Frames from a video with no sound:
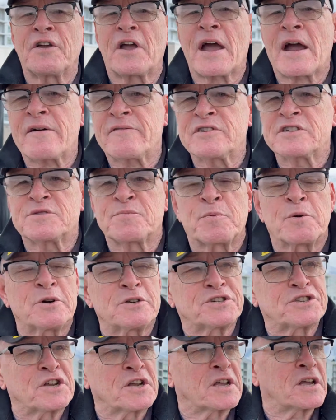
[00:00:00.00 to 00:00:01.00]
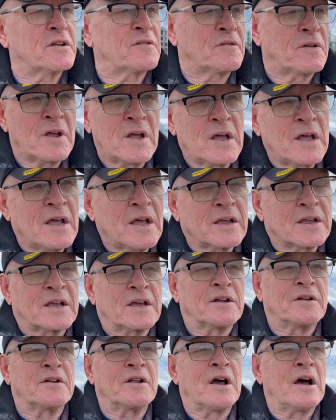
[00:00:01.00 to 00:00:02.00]
The average person can
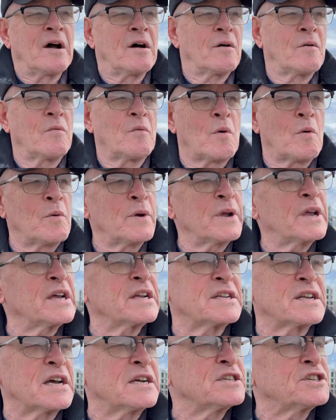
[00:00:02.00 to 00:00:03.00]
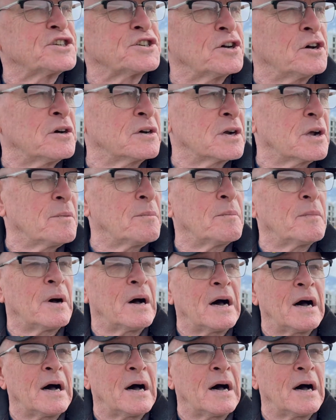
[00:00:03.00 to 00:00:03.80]
when we get done showing them